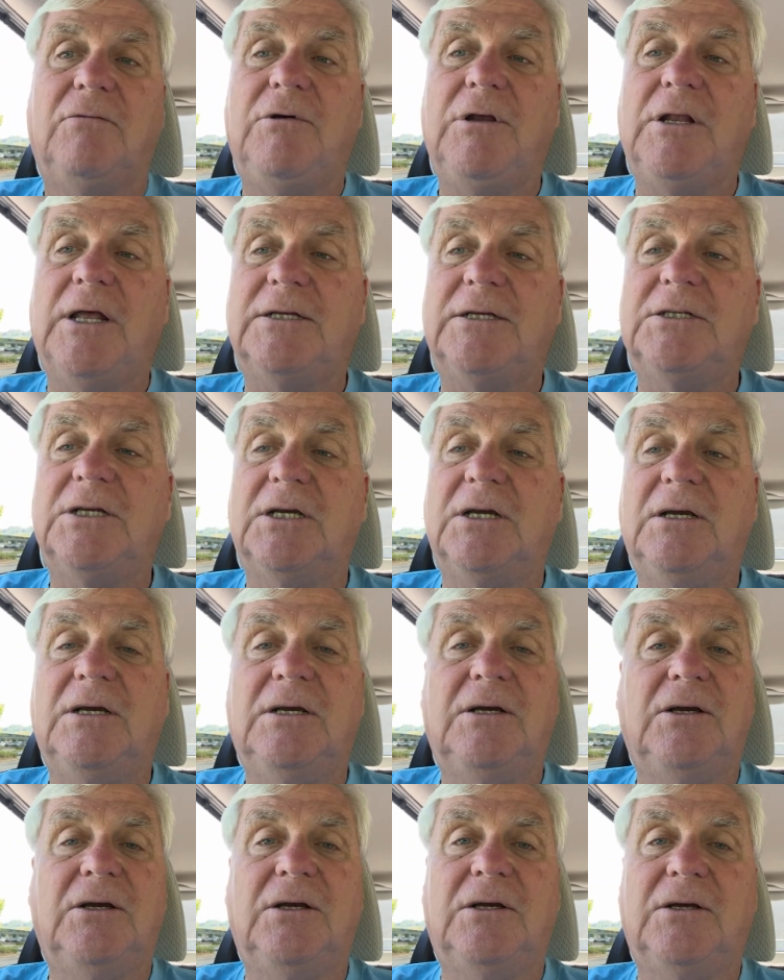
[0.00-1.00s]
We like to
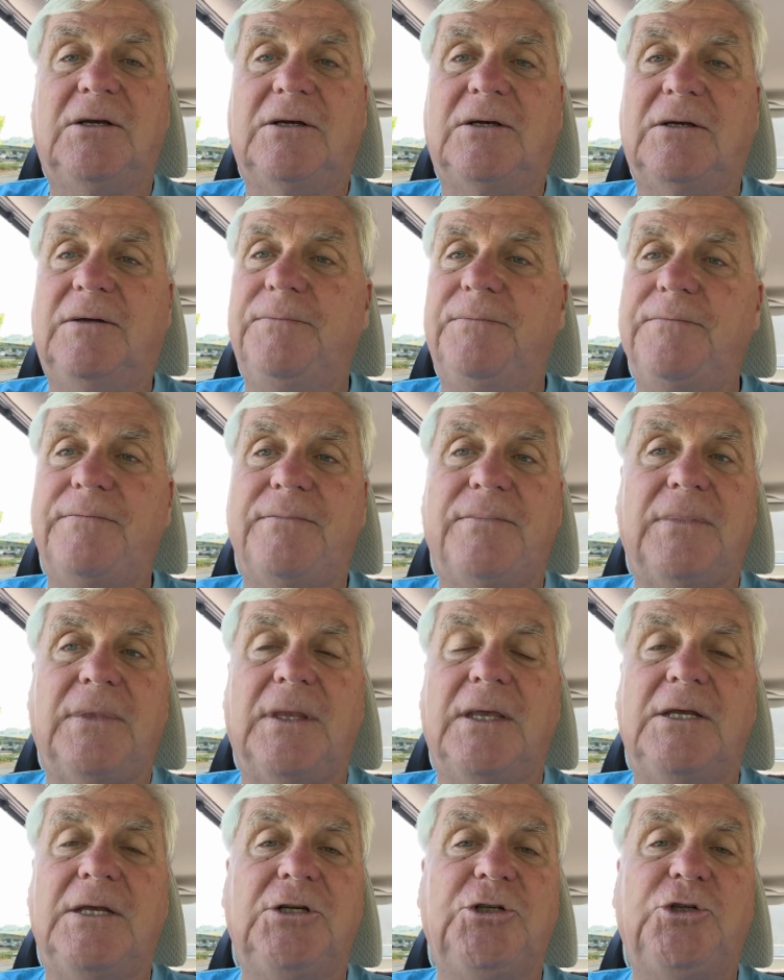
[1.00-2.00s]

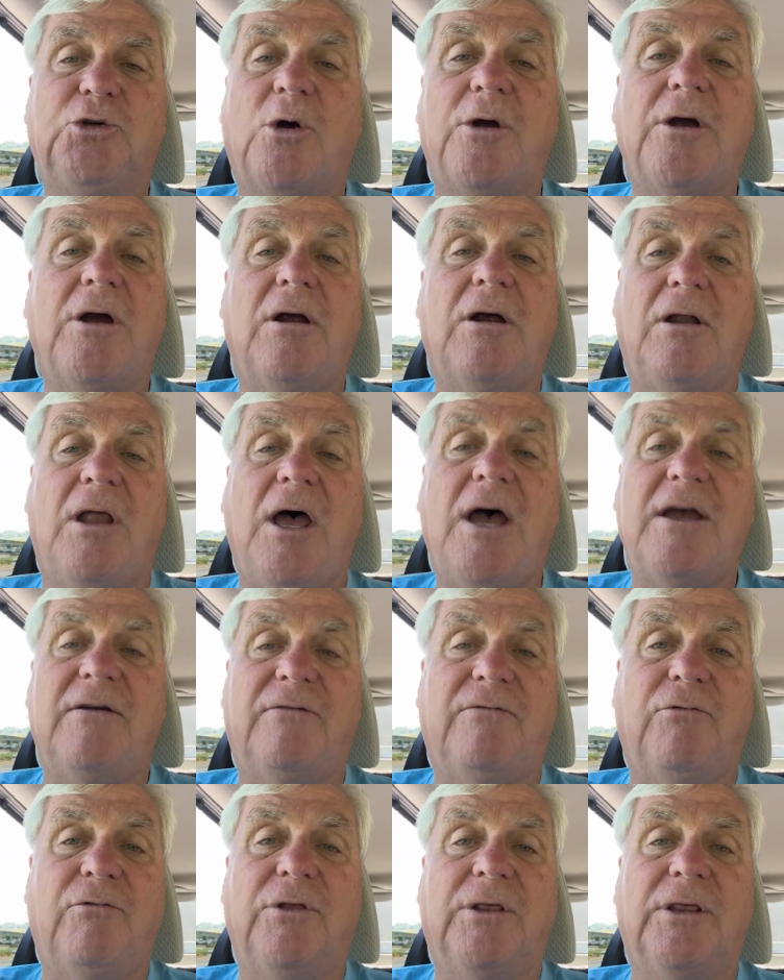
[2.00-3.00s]
enjoy our
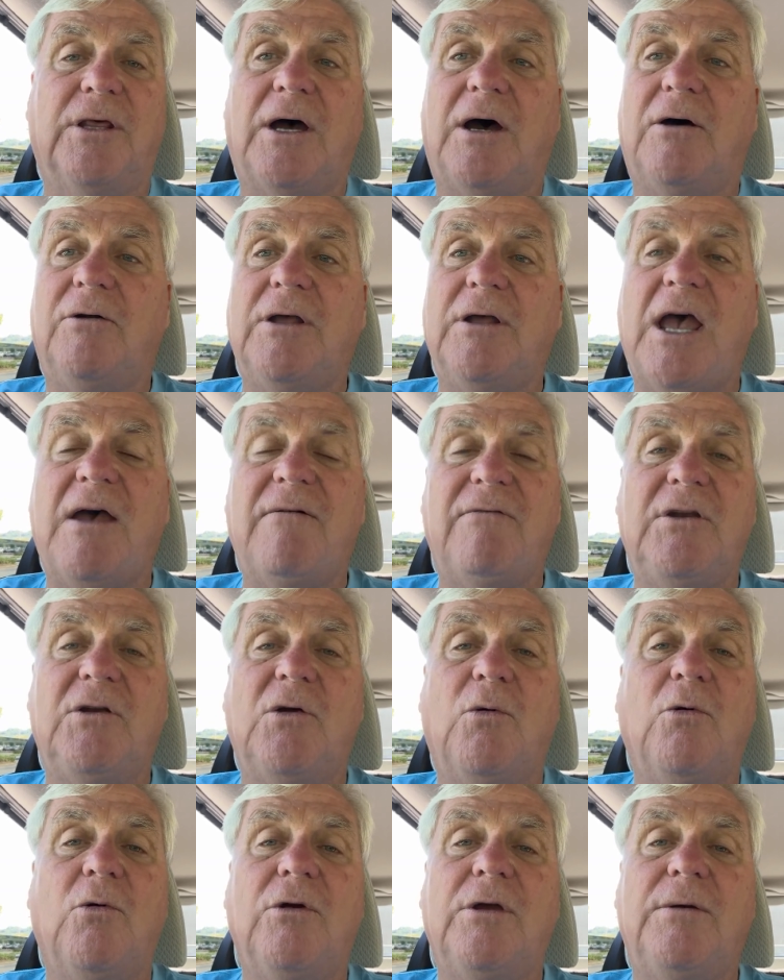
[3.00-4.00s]
life without having
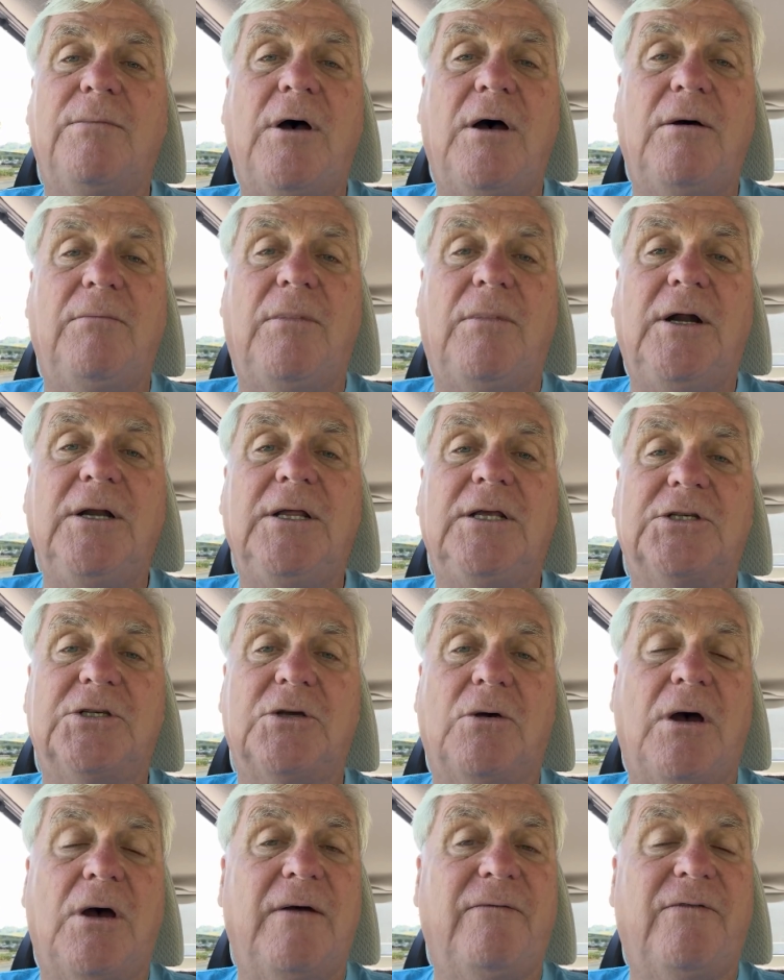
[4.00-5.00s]
to worry about money.
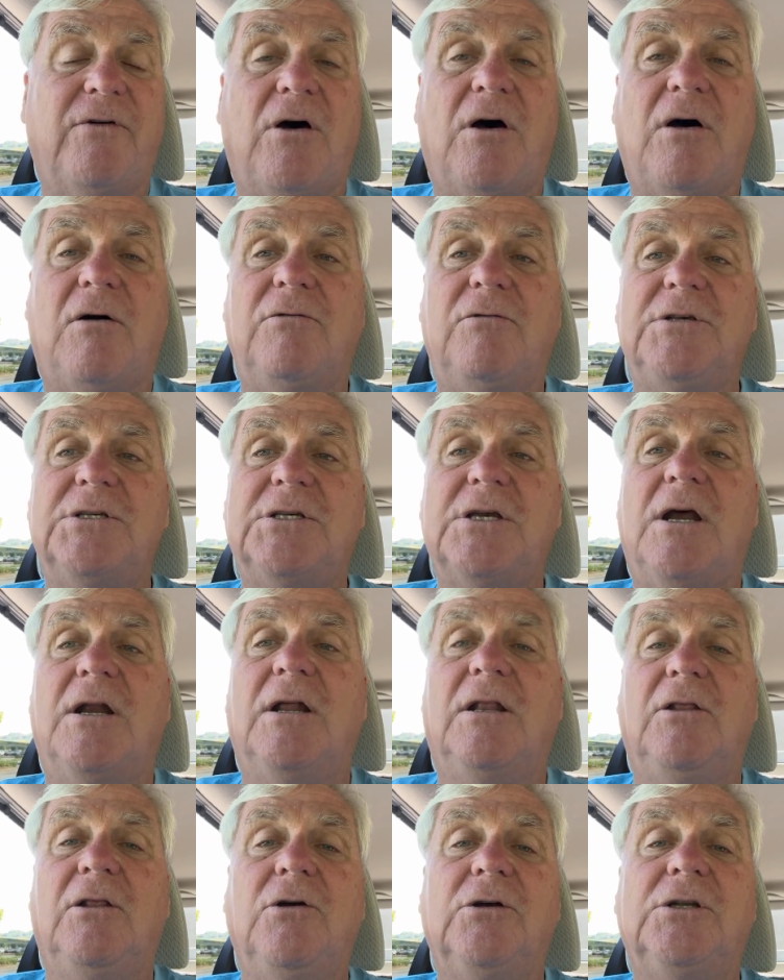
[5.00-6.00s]
So I've always
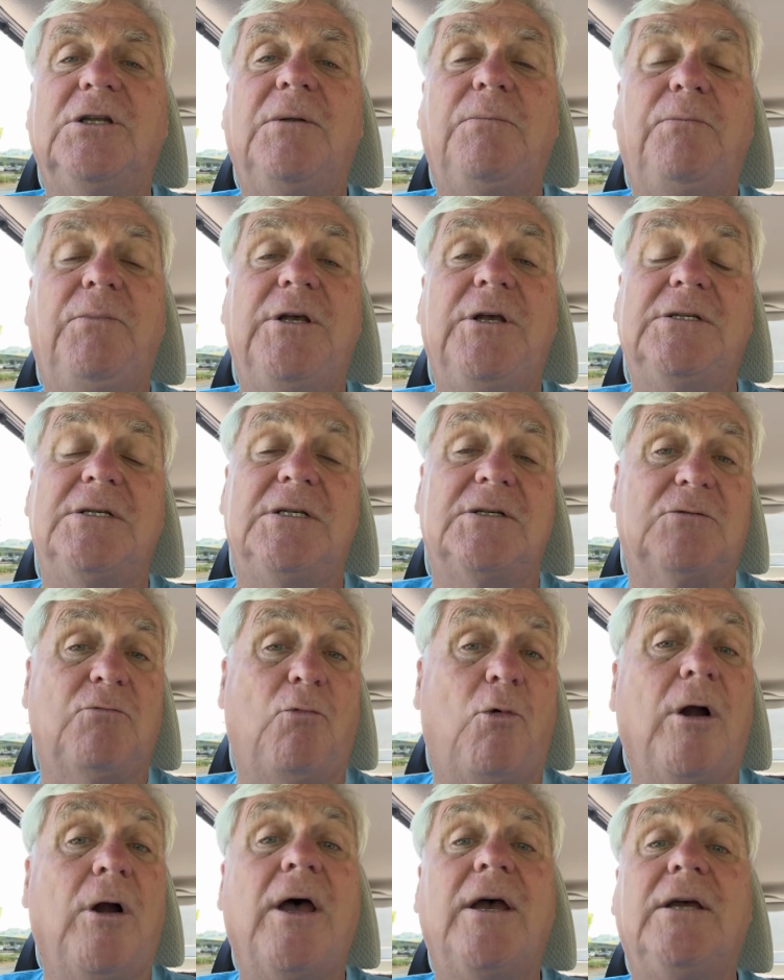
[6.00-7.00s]
kind of looked at business.
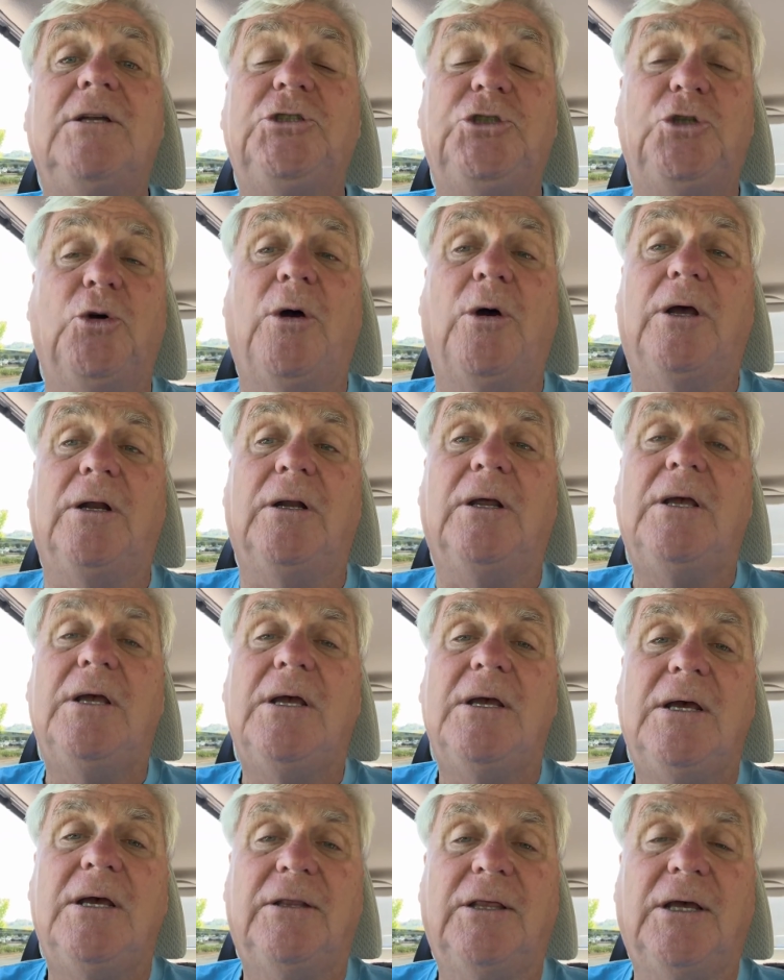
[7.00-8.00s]
One, I enjoy it.
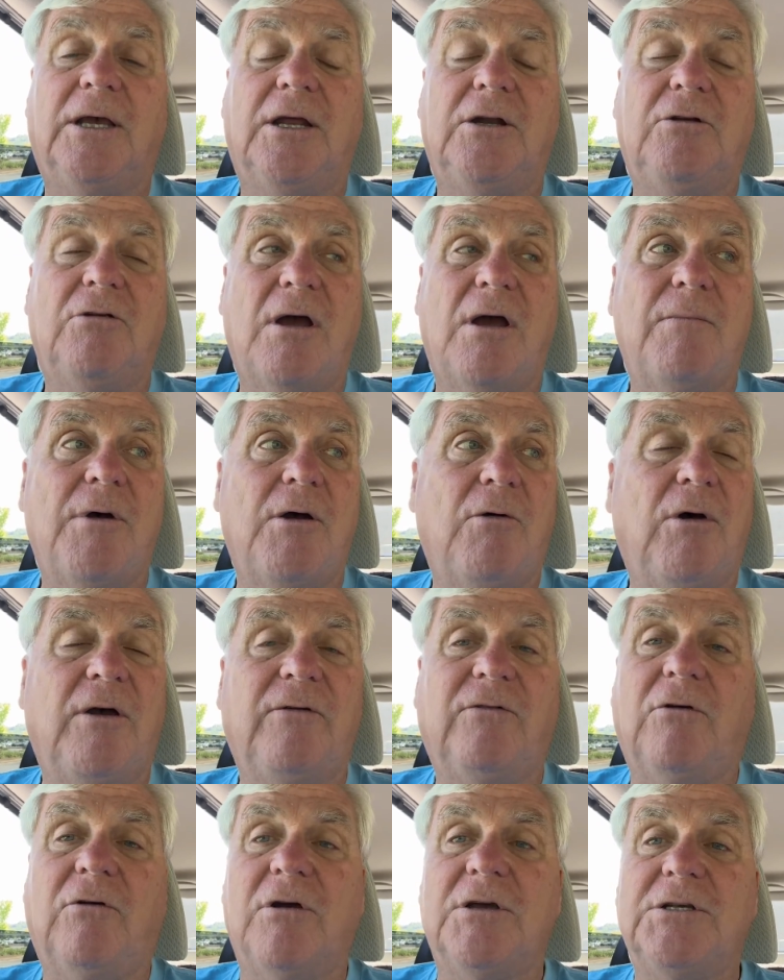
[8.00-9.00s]
I think I drive my
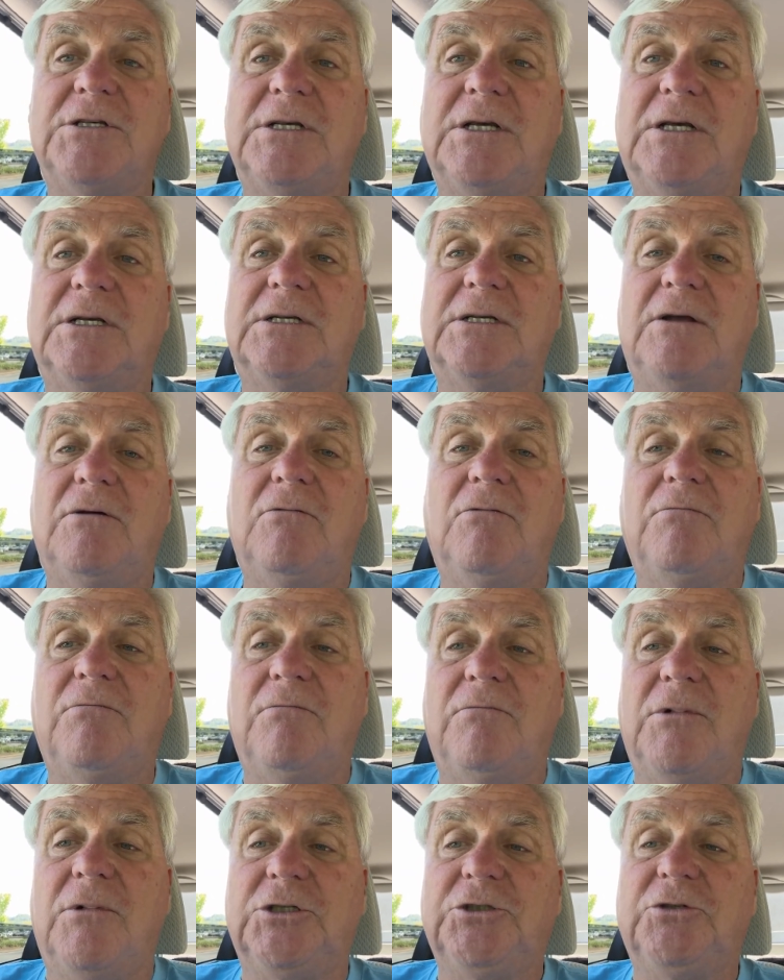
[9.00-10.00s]
wife crazy because I'd
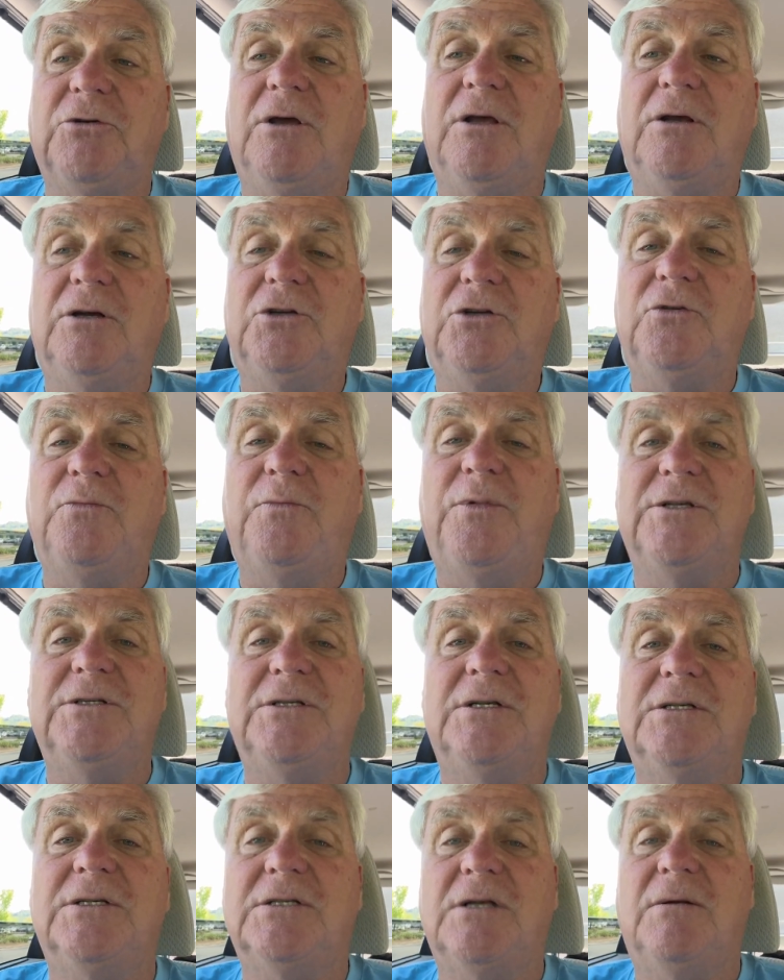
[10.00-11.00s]
much rather do
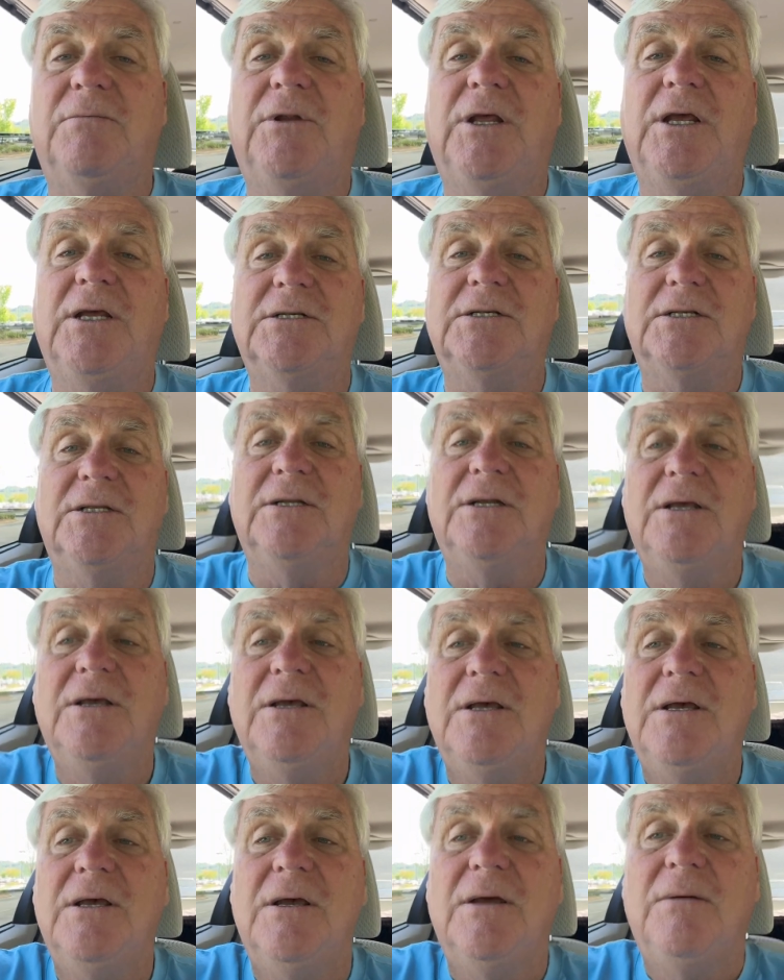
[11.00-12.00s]
business some days than
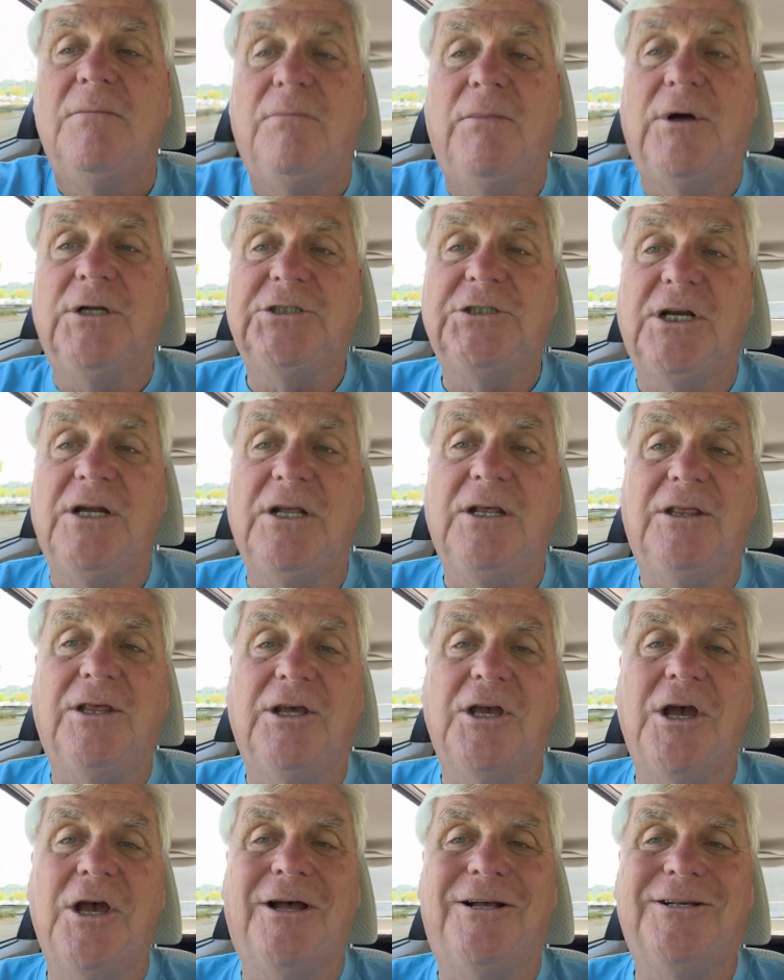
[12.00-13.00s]
much
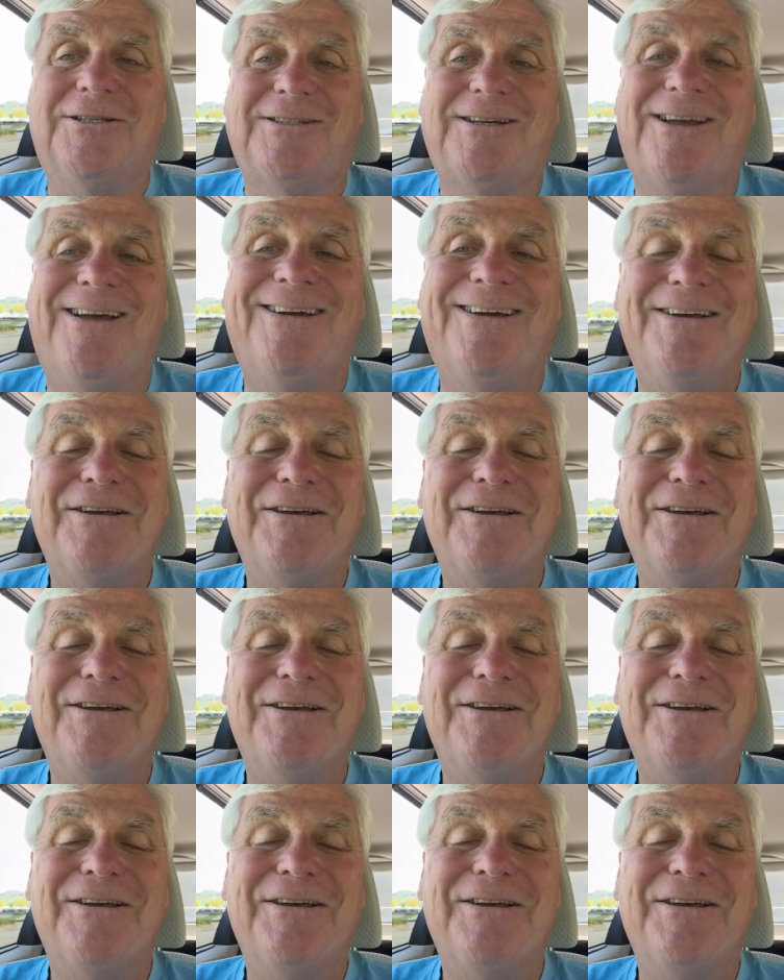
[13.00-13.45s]
anything else.